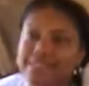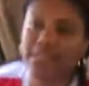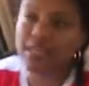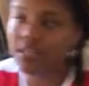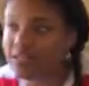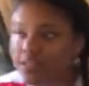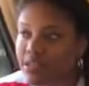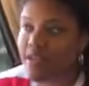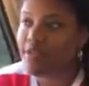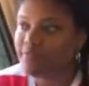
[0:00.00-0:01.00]
sense
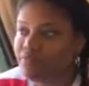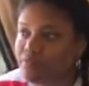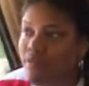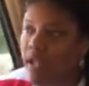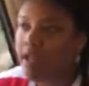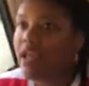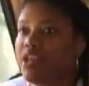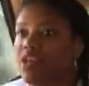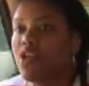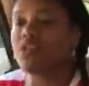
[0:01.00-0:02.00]

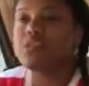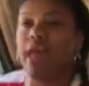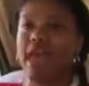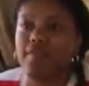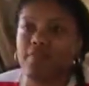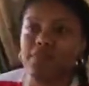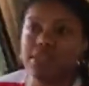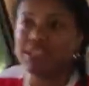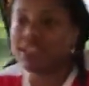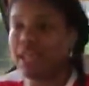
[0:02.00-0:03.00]
and knows that
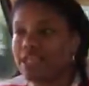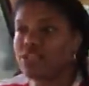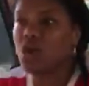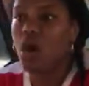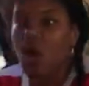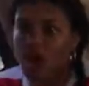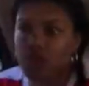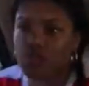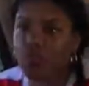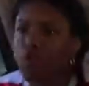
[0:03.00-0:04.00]
everyone doesn't like
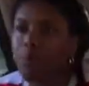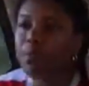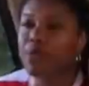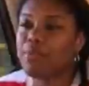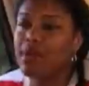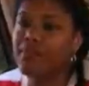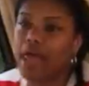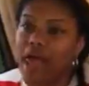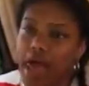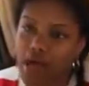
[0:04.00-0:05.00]
dogs roaming around the
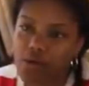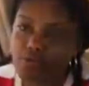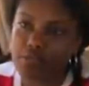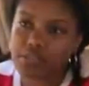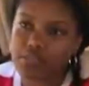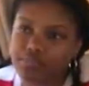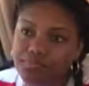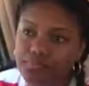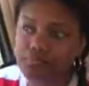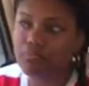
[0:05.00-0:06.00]
house,
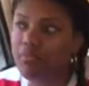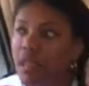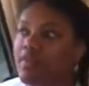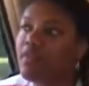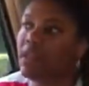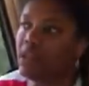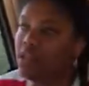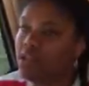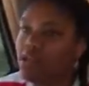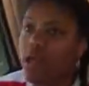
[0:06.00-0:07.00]
yeah,
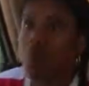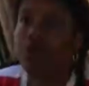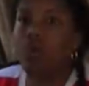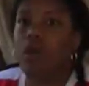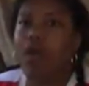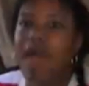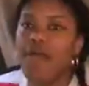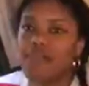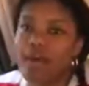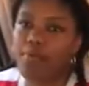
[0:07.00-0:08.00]
then we won't
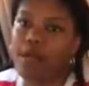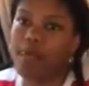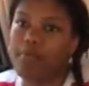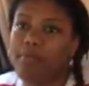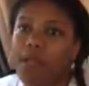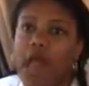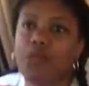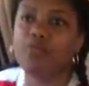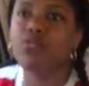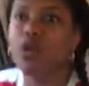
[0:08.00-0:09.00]
have a problem. But
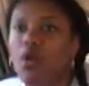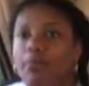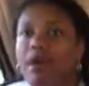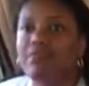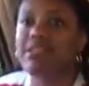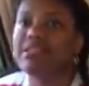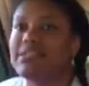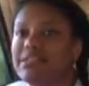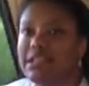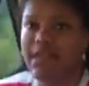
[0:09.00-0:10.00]
I don't know about
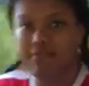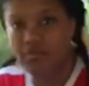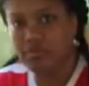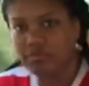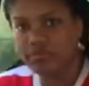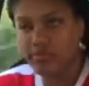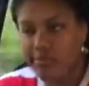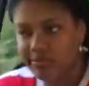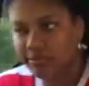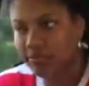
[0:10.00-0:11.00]
sense level. You got to
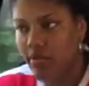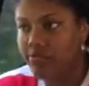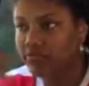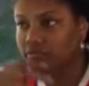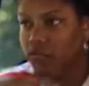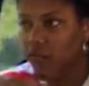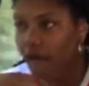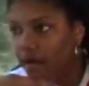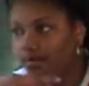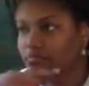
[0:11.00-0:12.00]
ask her about her
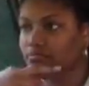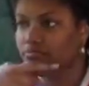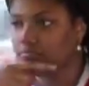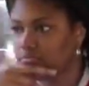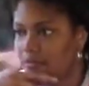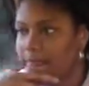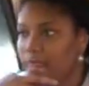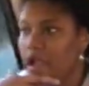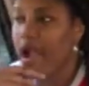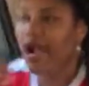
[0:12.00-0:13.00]
situation.
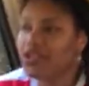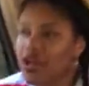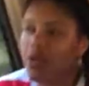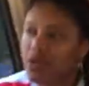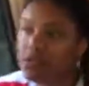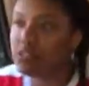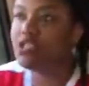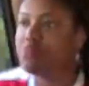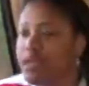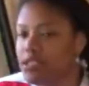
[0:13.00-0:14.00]
So just, I know what her
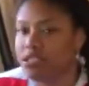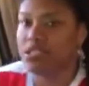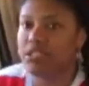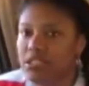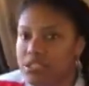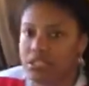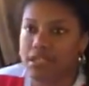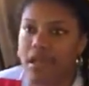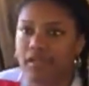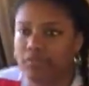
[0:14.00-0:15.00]
situation is,
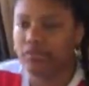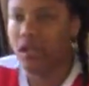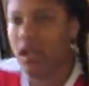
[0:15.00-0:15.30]
is. Just